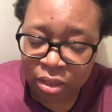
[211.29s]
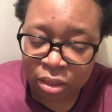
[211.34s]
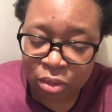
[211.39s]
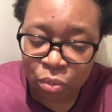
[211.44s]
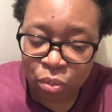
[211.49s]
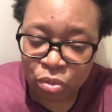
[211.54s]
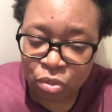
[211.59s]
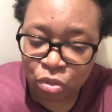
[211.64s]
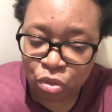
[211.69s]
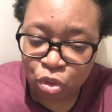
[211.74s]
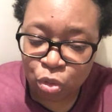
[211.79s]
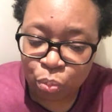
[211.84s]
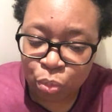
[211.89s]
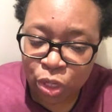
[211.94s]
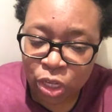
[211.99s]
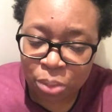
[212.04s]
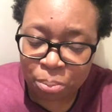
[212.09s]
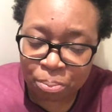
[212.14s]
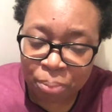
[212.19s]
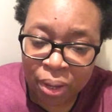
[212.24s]
There wasn't so
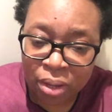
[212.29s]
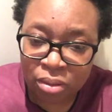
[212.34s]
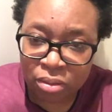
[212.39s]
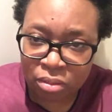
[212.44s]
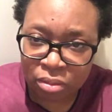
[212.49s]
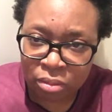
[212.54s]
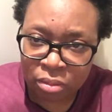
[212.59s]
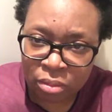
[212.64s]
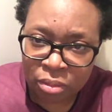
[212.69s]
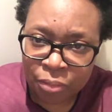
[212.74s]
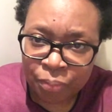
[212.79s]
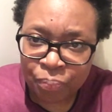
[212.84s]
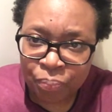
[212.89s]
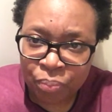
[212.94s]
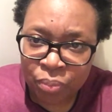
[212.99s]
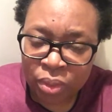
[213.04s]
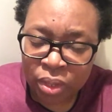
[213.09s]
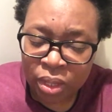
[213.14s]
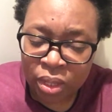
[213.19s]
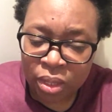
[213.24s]
much banter
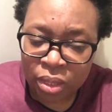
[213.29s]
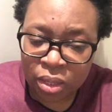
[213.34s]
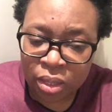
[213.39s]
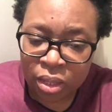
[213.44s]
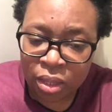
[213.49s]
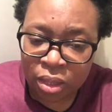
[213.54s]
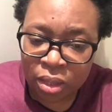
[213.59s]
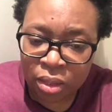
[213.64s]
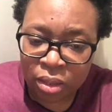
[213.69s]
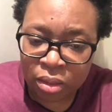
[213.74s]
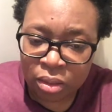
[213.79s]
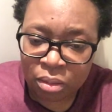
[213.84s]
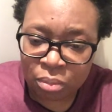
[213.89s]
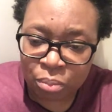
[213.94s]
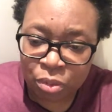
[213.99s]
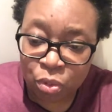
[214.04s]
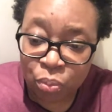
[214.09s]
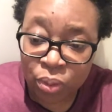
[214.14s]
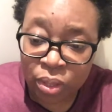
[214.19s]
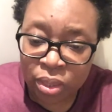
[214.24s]

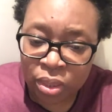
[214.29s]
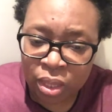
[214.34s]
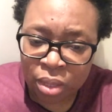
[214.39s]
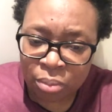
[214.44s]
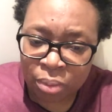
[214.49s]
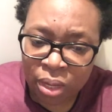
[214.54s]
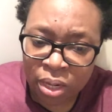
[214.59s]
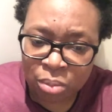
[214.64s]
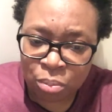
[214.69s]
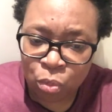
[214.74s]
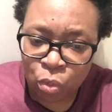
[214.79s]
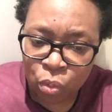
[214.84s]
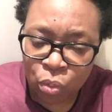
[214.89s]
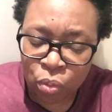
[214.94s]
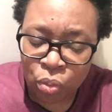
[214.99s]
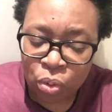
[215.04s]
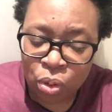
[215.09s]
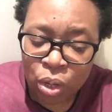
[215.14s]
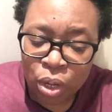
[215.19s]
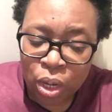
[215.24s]
in between them
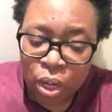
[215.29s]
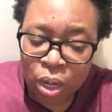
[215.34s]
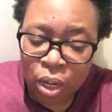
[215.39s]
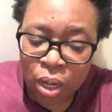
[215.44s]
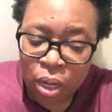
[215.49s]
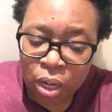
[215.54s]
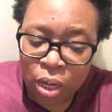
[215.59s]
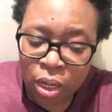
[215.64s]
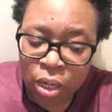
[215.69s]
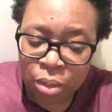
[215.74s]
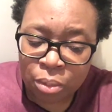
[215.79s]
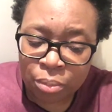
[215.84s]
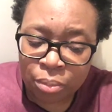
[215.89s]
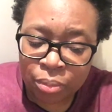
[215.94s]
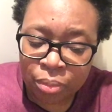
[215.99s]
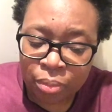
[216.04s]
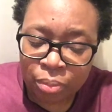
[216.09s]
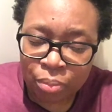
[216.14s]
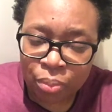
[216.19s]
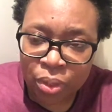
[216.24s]
anymore.
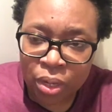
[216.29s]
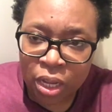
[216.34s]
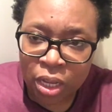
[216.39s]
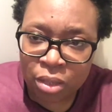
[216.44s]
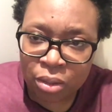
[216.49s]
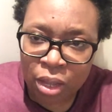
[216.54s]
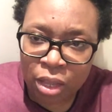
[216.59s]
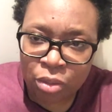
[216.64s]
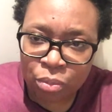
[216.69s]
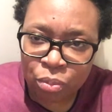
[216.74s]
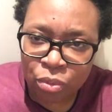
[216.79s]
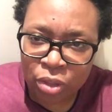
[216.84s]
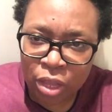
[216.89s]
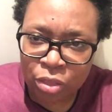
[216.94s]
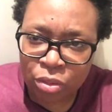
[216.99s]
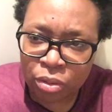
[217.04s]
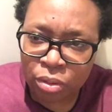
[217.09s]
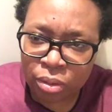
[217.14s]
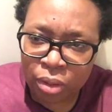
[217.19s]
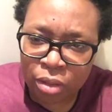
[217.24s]
But I
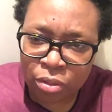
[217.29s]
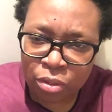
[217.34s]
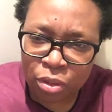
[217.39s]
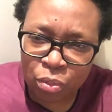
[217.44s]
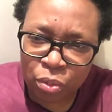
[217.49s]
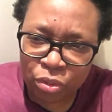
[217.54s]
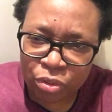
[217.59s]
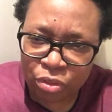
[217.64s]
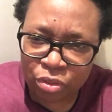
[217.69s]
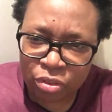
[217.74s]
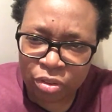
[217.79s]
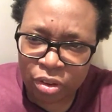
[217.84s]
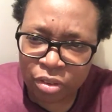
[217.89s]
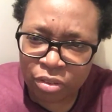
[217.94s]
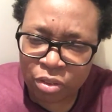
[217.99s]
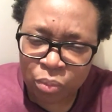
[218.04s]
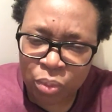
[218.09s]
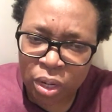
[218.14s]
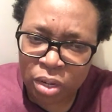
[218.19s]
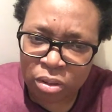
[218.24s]
thought it was
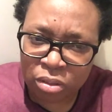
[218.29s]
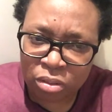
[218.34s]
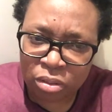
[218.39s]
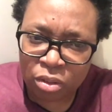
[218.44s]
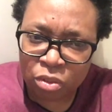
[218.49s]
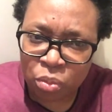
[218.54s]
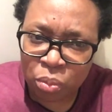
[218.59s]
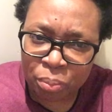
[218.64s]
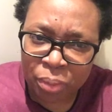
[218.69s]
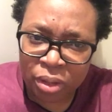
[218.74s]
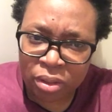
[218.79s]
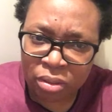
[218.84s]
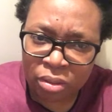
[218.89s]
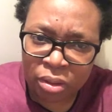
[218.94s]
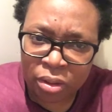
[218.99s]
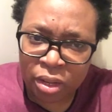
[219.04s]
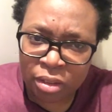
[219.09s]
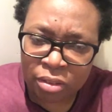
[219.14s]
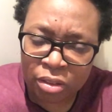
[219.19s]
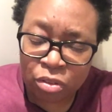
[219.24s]
interesting when I discussed with my
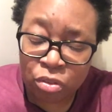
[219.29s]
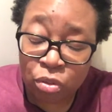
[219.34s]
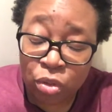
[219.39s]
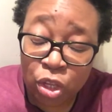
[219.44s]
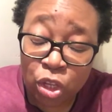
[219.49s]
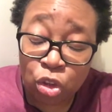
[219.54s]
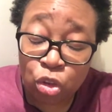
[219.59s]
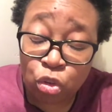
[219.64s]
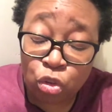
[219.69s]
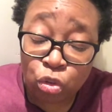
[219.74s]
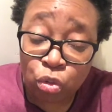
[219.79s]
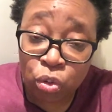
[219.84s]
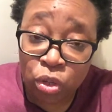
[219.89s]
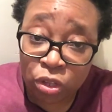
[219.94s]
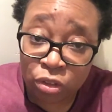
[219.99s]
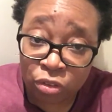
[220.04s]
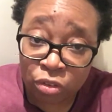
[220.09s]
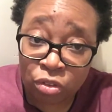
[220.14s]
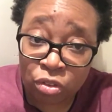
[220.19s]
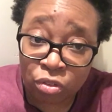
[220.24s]
son. I said, so he knew
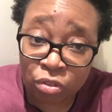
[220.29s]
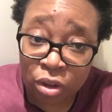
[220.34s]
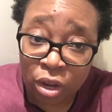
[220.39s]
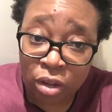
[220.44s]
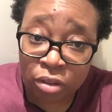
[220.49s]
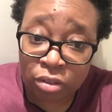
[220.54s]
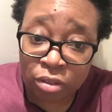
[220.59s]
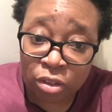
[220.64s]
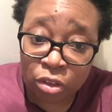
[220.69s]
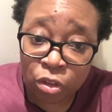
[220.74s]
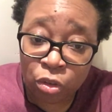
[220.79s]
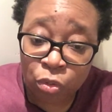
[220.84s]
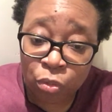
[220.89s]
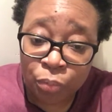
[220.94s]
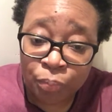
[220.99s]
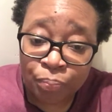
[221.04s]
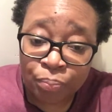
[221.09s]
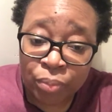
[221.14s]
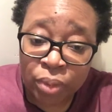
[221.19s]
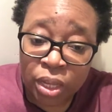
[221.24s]
he's distracting
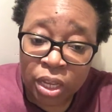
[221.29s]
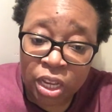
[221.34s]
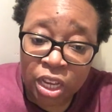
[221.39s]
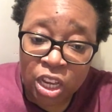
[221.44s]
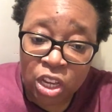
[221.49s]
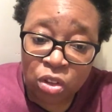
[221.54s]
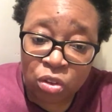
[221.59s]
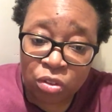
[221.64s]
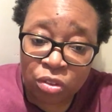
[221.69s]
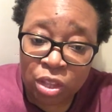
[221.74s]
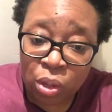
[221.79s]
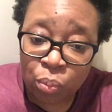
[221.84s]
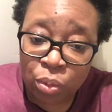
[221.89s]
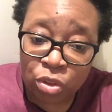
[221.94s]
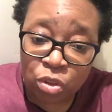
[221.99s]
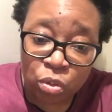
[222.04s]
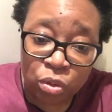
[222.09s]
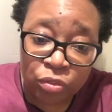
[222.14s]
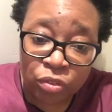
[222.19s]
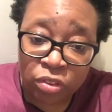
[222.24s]
you. He knows that
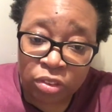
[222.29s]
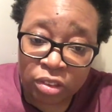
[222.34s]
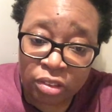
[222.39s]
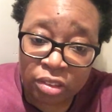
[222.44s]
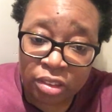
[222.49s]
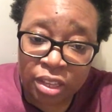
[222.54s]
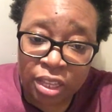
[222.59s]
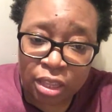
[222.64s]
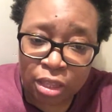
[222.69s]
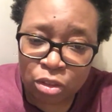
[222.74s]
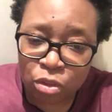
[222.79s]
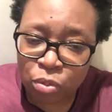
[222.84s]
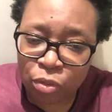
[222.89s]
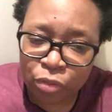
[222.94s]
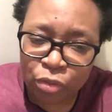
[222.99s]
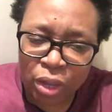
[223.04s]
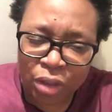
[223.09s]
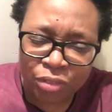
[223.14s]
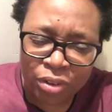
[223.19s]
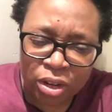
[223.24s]
when two of you sit together, two
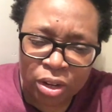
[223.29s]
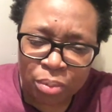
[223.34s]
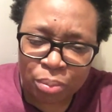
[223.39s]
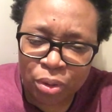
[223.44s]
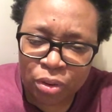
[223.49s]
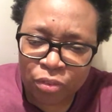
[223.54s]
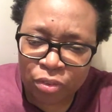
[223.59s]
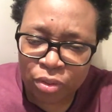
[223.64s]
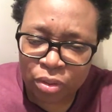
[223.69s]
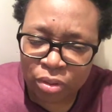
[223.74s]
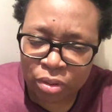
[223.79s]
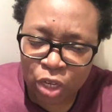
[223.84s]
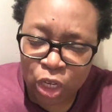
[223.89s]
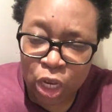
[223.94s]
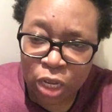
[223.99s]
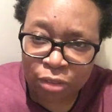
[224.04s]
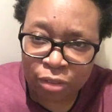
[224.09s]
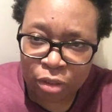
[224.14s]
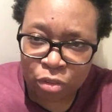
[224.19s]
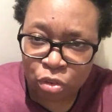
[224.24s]
of you have a little bit of a
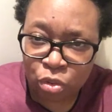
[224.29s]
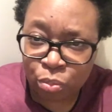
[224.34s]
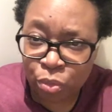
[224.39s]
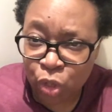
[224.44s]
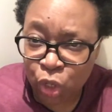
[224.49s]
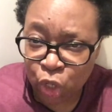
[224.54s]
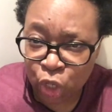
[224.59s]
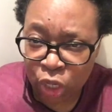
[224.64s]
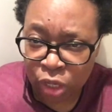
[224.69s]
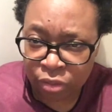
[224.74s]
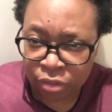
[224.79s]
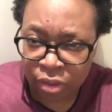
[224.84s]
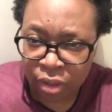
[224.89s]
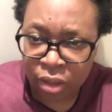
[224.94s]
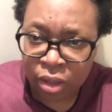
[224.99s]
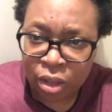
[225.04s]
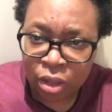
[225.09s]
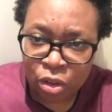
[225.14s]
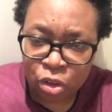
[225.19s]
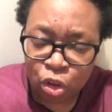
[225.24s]
chatter, too much
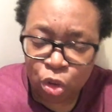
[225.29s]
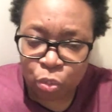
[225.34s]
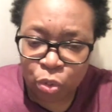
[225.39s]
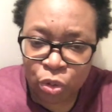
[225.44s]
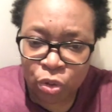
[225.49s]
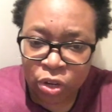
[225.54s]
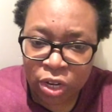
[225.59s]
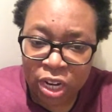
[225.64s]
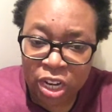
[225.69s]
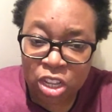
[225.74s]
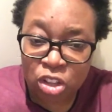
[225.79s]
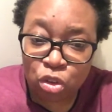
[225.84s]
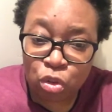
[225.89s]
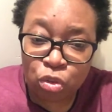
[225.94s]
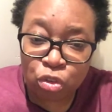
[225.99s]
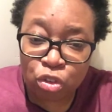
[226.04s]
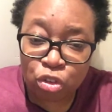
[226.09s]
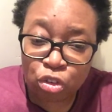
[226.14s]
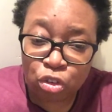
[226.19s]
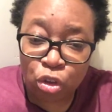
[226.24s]
chatter going on, and he
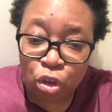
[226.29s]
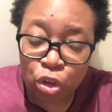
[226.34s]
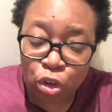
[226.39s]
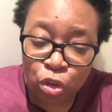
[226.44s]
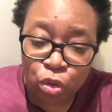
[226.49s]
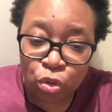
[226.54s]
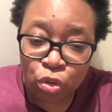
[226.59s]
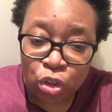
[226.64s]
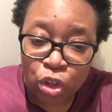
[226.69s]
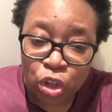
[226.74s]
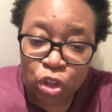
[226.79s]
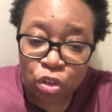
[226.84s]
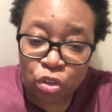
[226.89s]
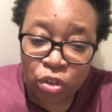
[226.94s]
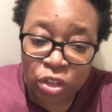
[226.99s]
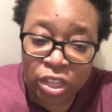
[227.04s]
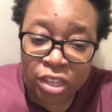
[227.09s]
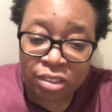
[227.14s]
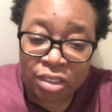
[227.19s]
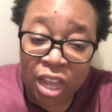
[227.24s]
knows it's not good.
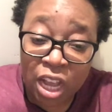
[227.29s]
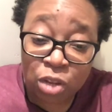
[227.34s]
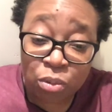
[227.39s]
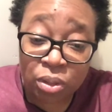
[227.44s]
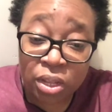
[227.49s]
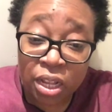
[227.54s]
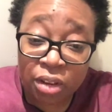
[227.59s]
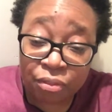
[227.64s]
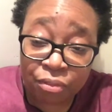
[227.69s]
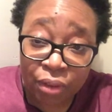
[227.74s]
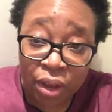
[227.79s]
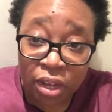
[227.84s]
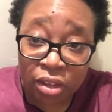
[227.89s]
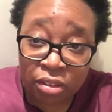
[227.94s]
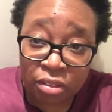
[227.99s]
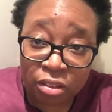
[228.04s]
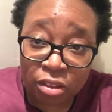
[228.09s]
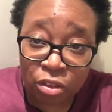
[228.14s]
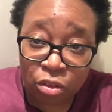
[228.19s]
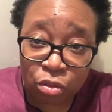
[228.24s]
So he's actually
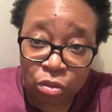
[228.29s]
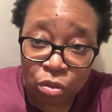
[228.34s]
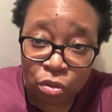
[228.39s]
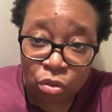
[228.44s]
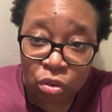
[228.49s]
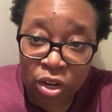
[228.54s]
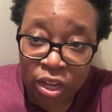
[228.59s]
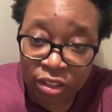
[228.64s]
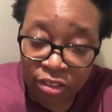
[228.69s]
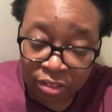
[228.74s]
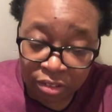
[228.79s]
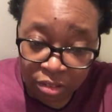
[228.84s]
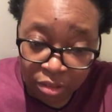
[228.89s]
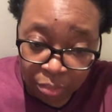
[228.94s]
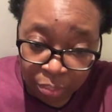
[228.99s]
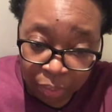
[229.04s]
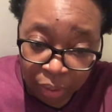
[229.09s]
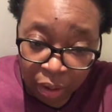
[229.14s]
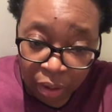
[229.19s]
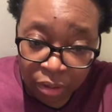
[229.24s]
advising you, you know, let's sit
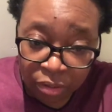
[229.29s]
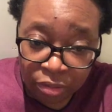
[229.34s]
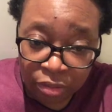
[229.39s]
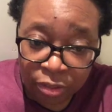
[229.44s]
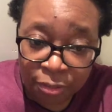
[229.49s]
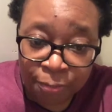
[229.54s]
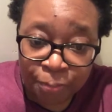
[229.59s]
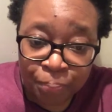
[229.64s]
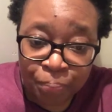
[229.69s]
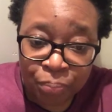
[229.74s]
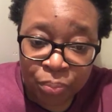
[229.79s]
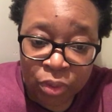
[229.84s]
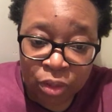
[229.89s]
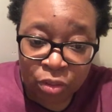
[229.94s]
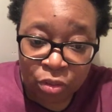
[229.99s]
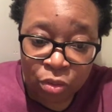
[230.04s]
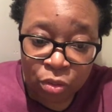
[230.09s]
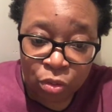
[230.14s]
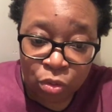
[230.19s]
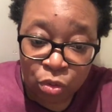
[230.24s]
apart
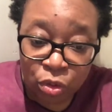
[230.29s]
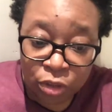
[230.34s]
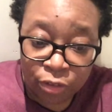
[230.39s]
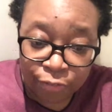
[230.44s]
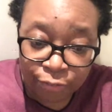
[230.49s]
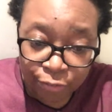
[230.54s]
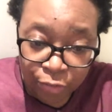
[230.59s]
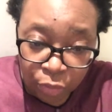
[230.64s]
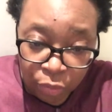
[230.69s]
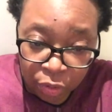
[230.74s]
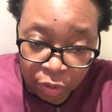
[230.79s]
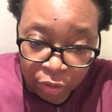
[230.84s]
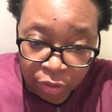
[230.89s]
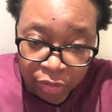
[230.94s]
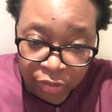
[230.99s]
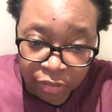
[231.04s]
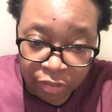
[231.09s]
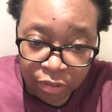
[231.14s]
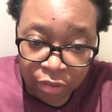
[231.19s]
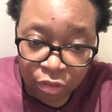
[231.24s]
so you can
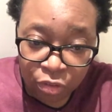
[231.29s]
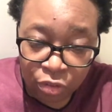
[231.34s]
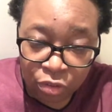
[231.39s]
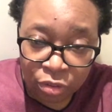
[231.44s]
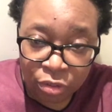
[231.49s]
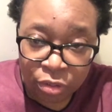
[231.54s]
focus.